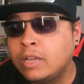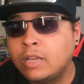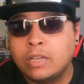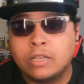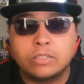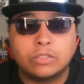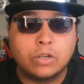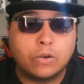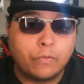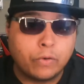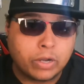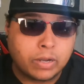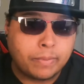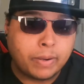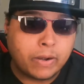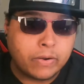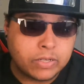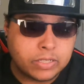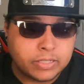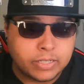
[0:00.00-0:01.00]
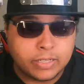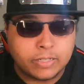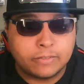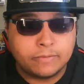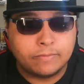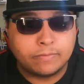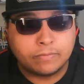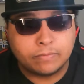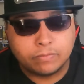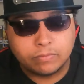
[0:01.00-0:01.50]
So for
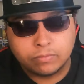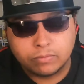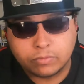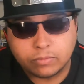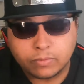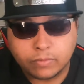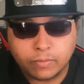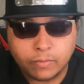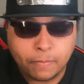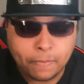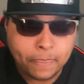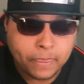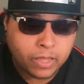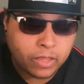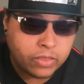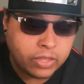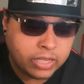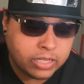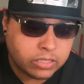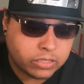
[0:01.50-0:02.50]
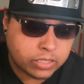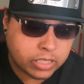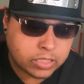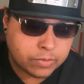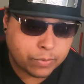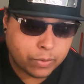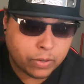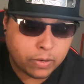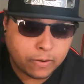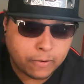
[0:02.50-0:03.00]
comparison, the 6
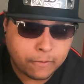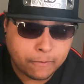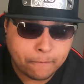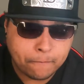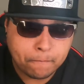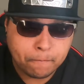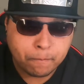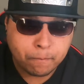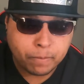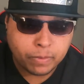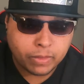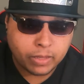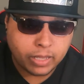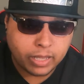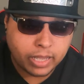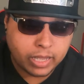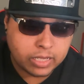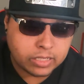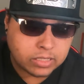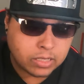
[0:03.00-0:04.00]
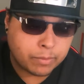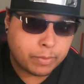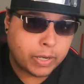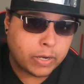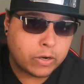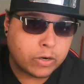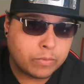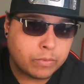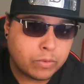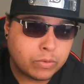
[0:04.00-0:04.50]
Pro is
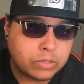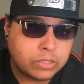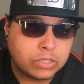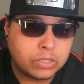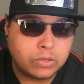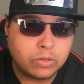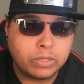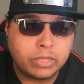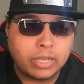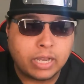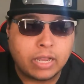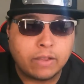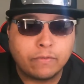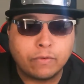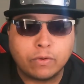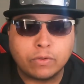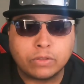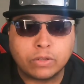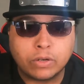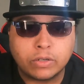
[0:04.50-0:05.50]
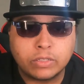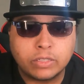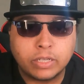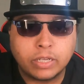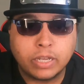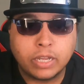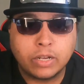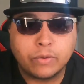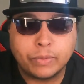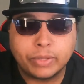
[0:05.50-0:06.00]
comparable to the iPhone
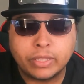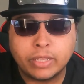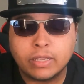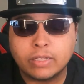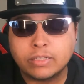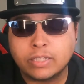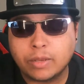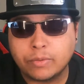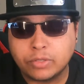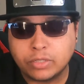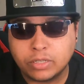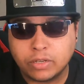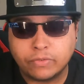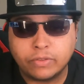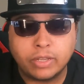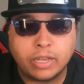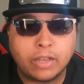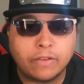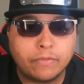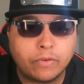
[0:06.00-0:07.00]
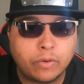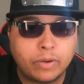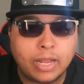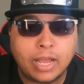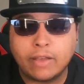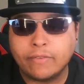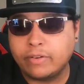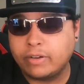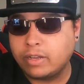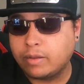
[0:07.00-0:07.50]
13 with the exception of the iPhone
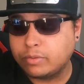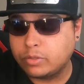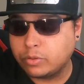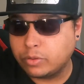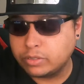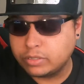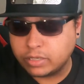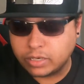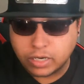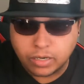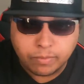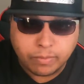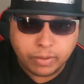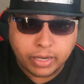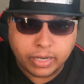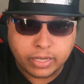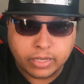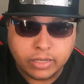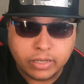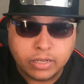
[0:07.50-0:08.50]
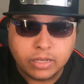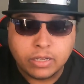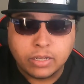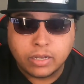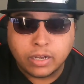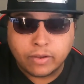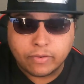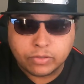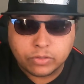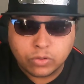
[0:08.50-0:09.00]
having up to 1 terabyte
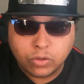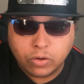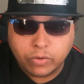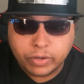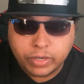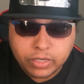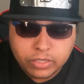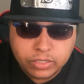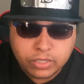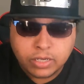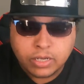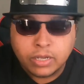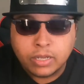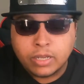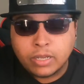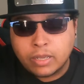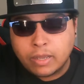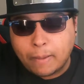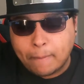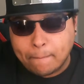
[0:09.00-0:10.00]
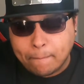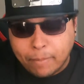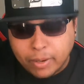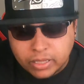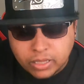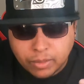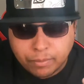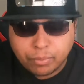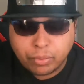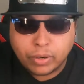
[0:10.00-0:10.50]
of storage,
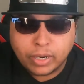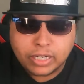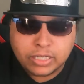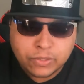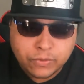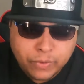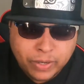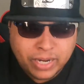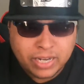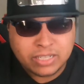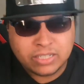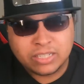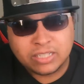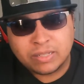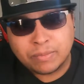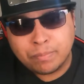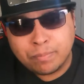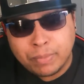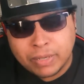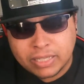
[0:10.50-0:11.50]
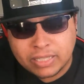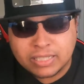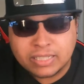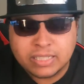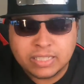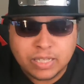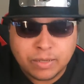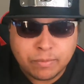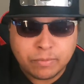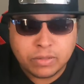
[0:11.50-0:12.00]
but the price range is a bit
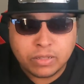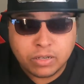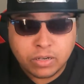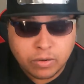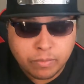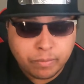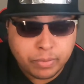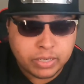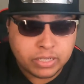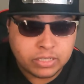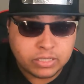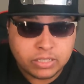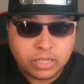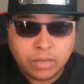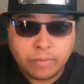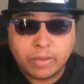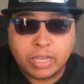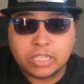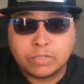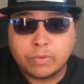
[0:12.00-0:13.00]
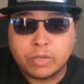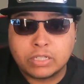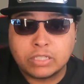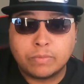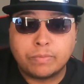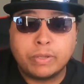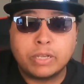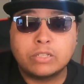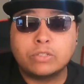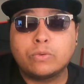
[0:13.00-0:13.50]
similar, but in some aspects the
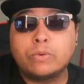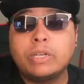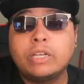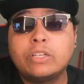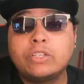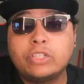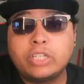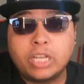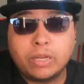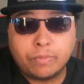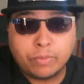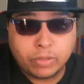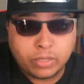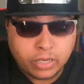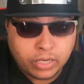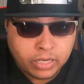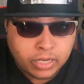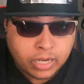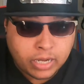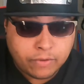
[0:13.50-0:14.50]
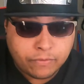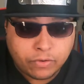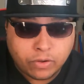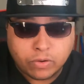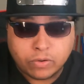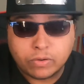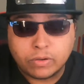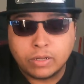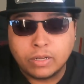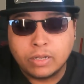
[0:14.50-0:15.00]
Pixel is cheaper than the
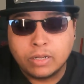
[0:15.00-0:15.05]
iPhone.